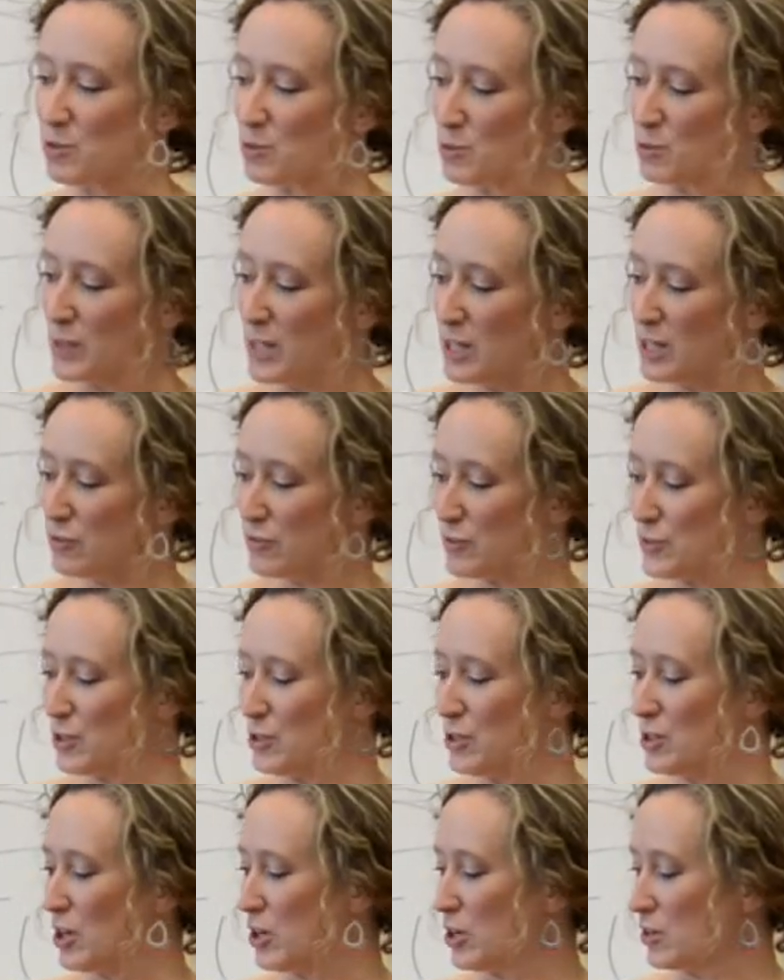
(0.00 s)
Real
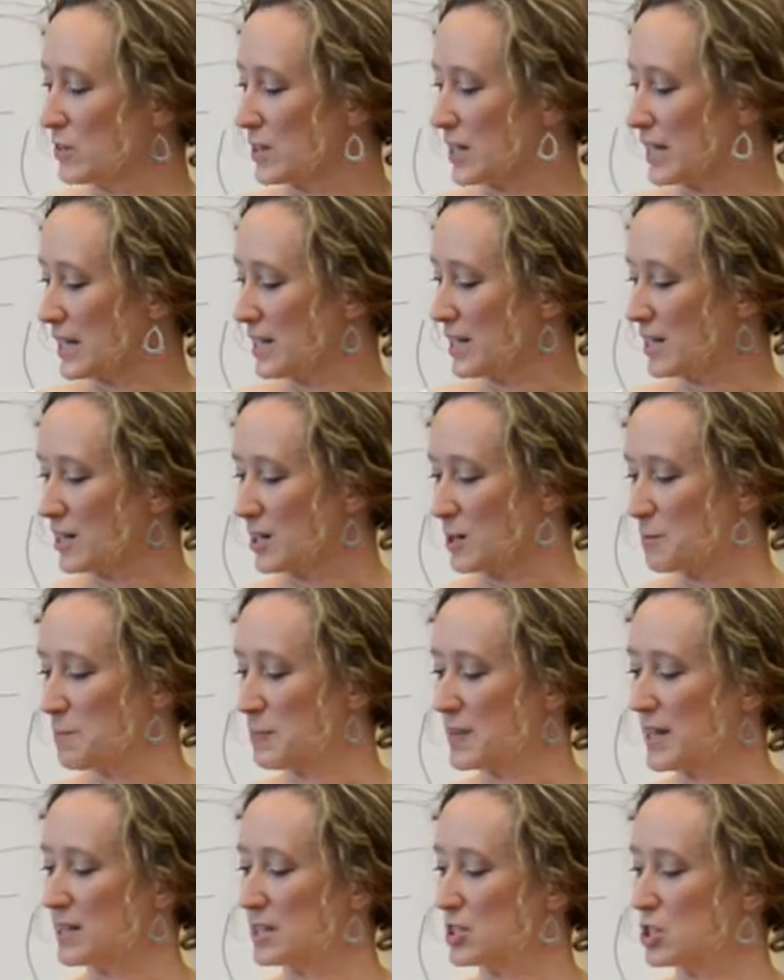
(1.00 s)
food over here,
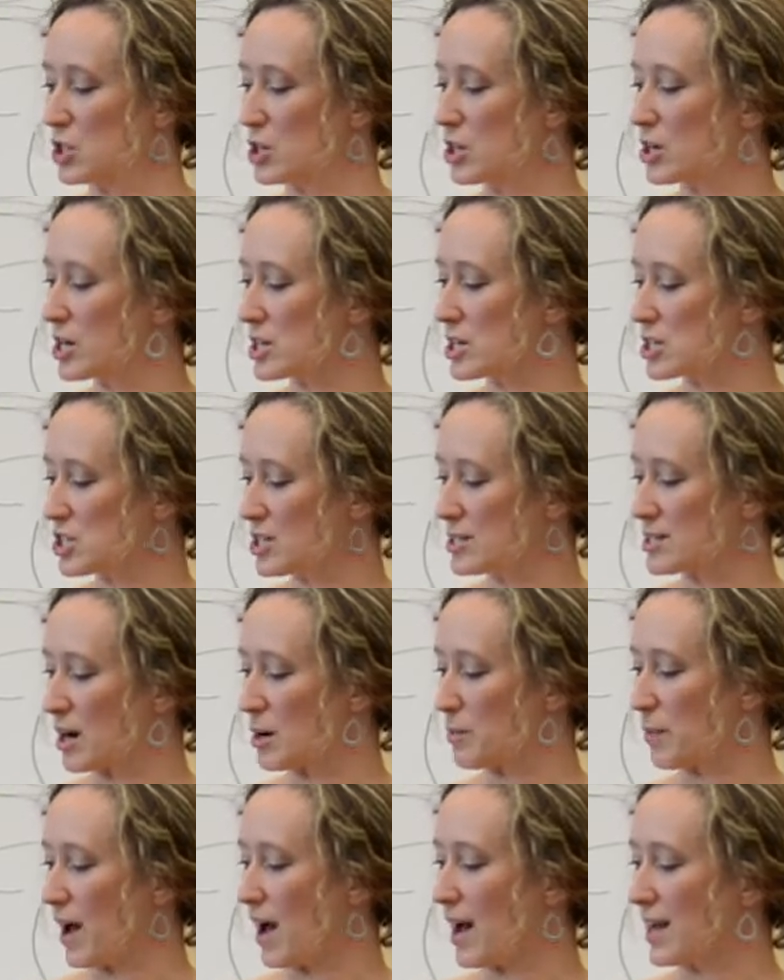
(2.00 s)
it nourishes our
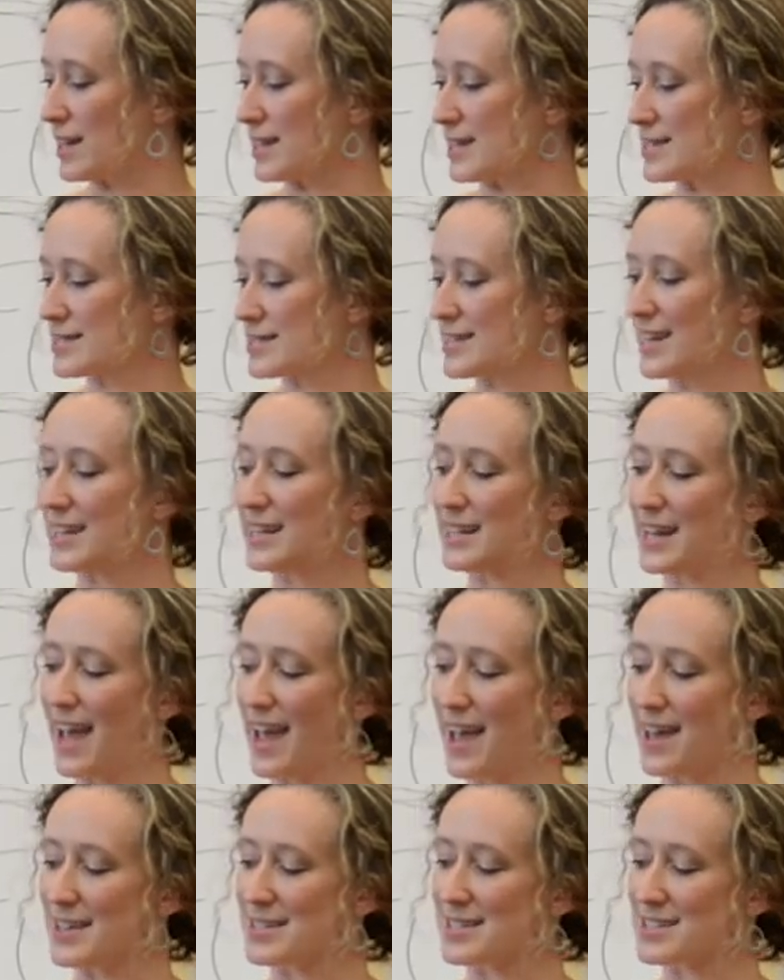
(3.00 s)
bodies and it
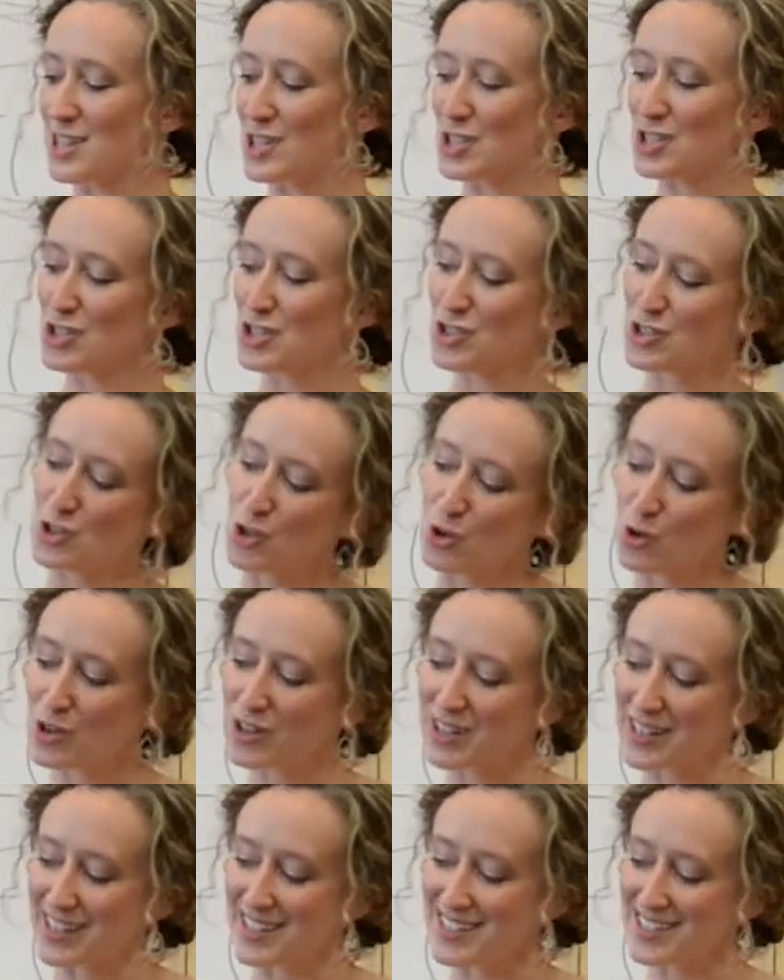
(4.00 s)
has
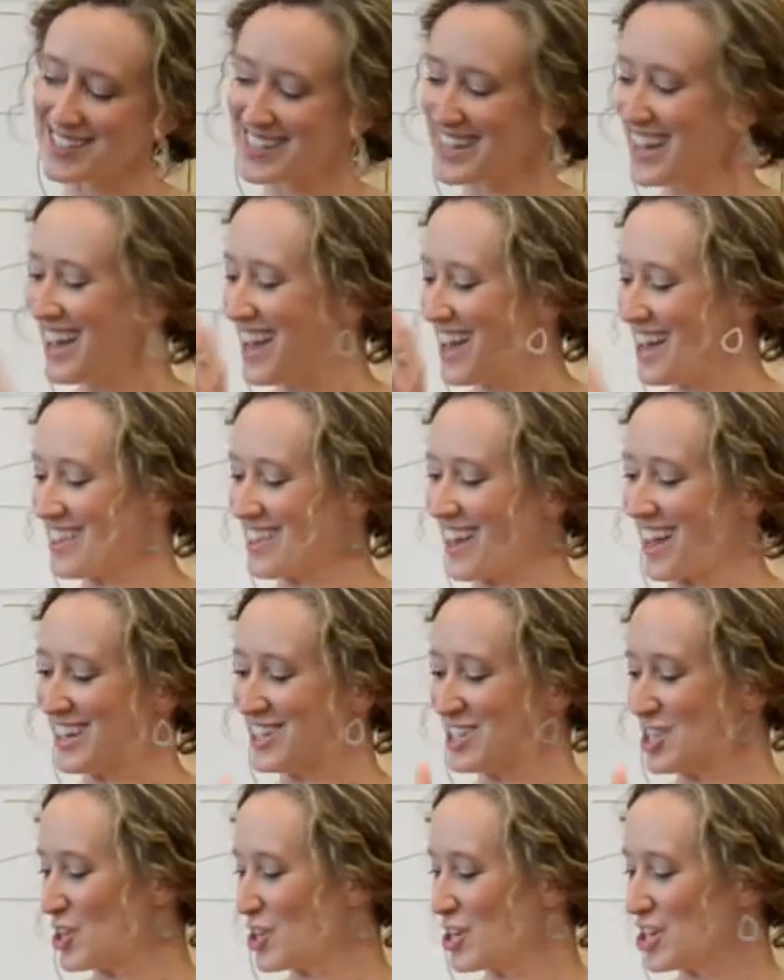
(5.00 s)
stories
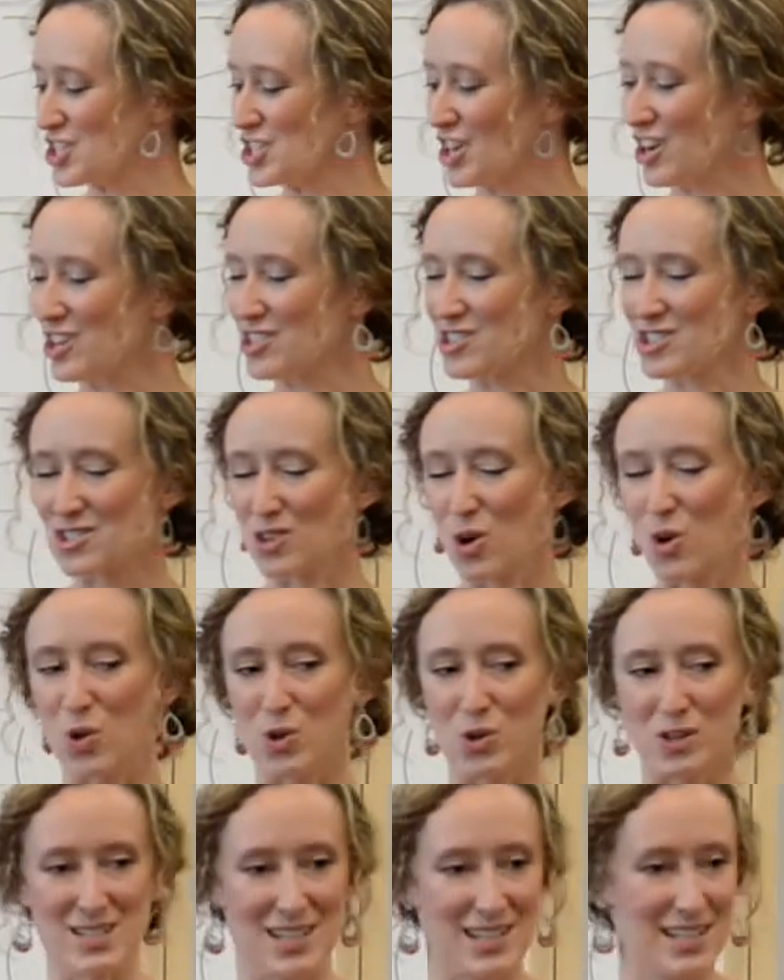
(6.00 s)
that nourish our
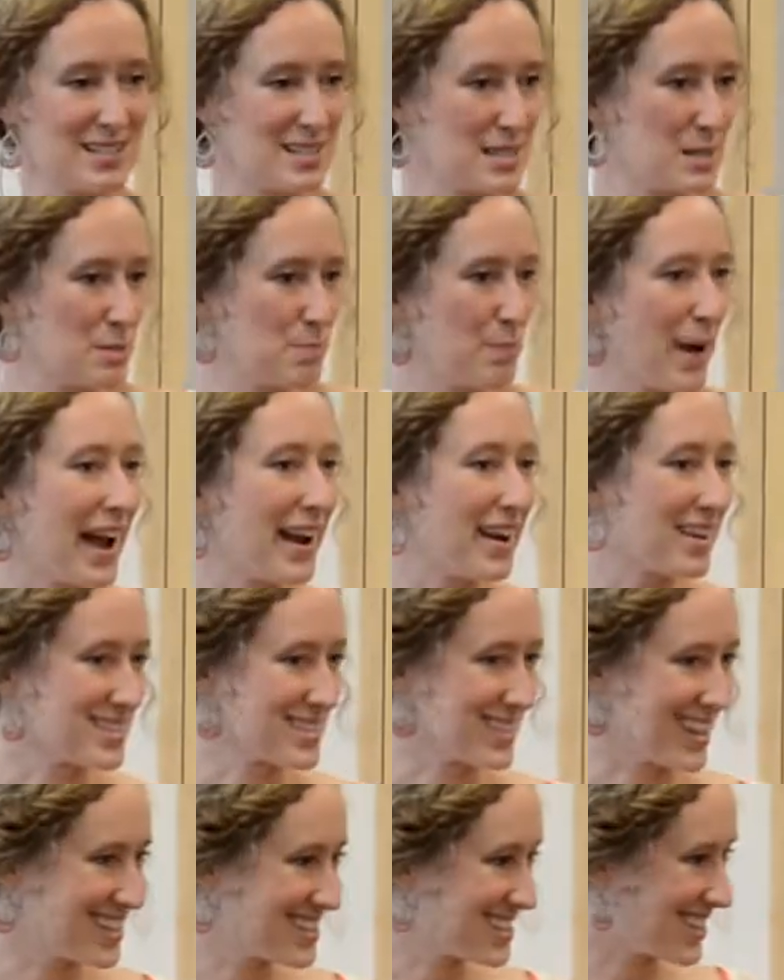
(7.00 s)
souls. It inspires
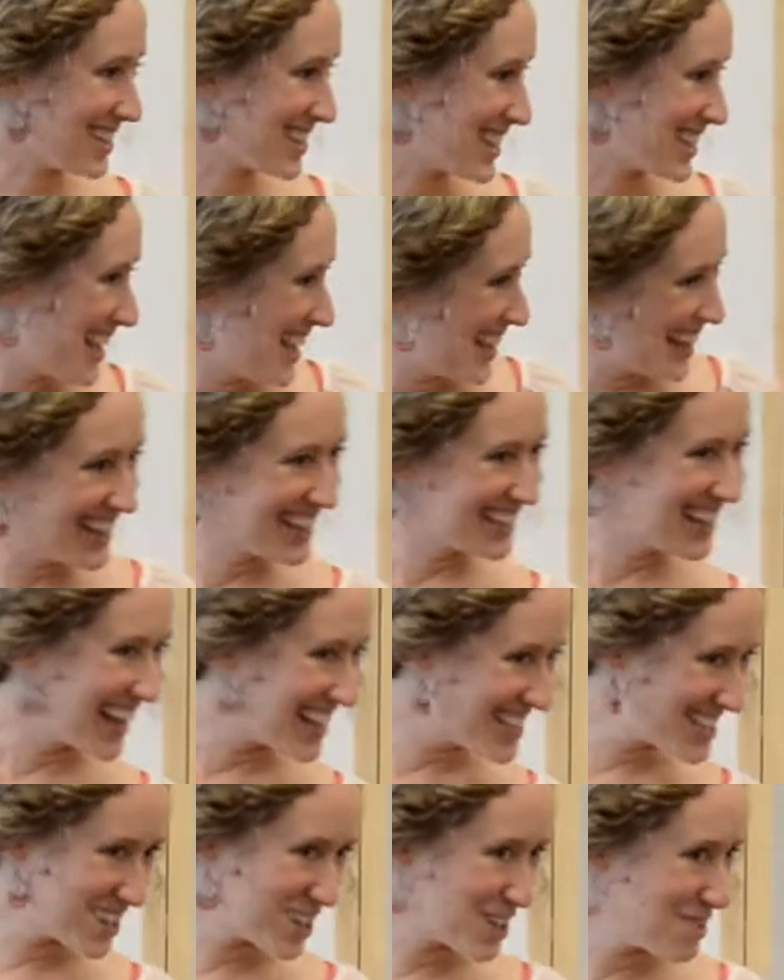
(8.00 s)
us. It
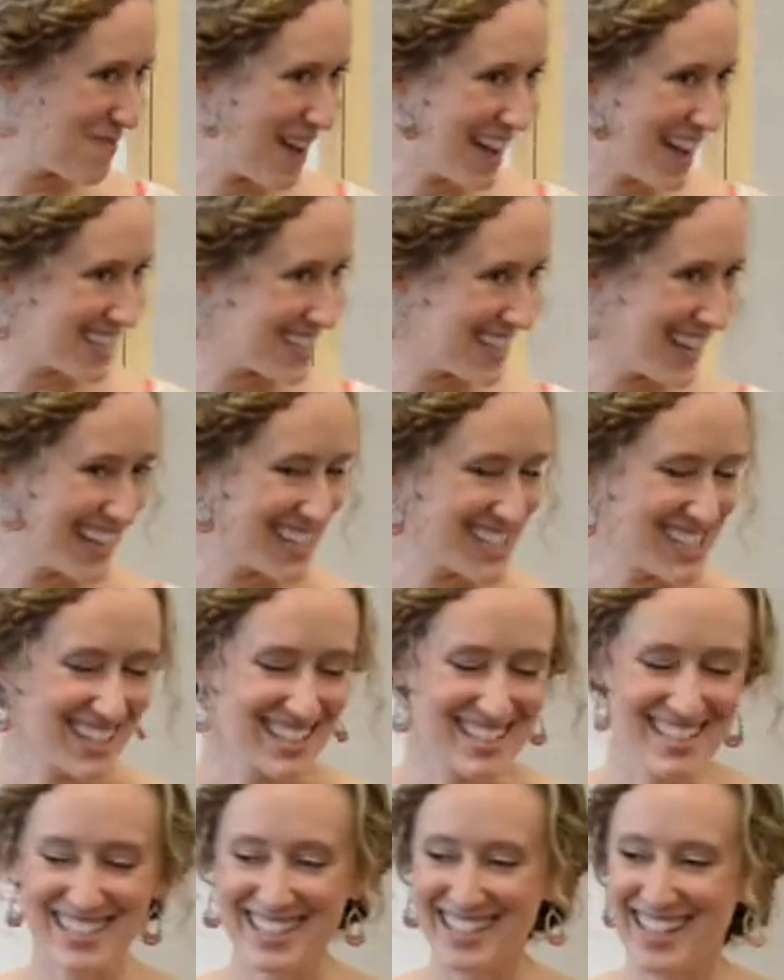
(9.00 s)
ignites our
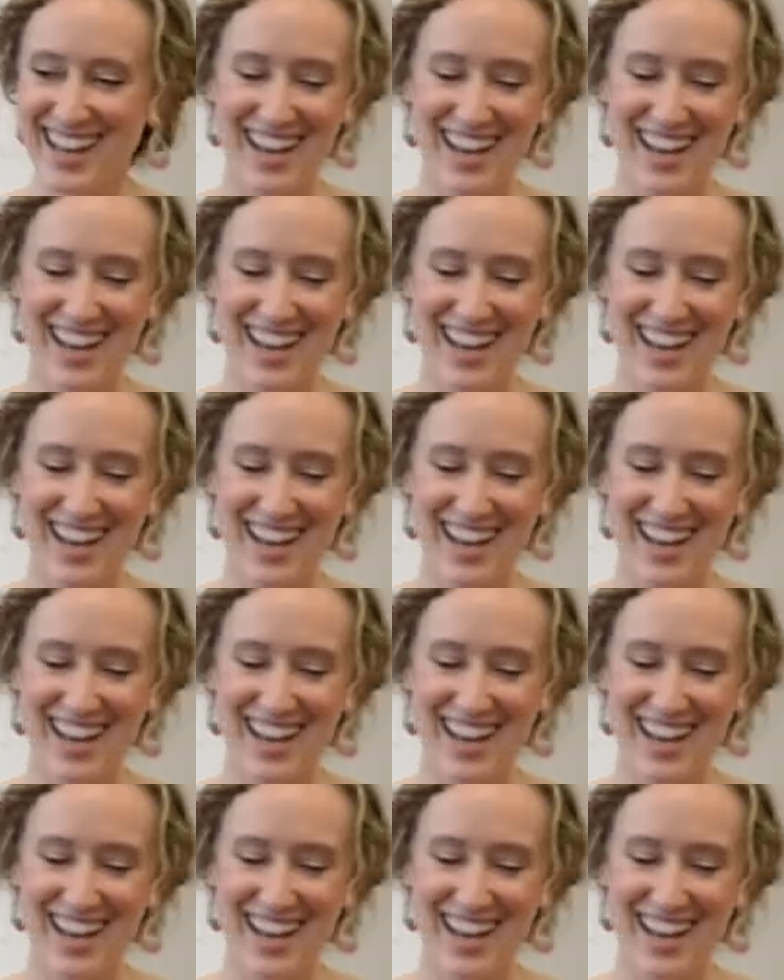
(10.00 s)
imaginations.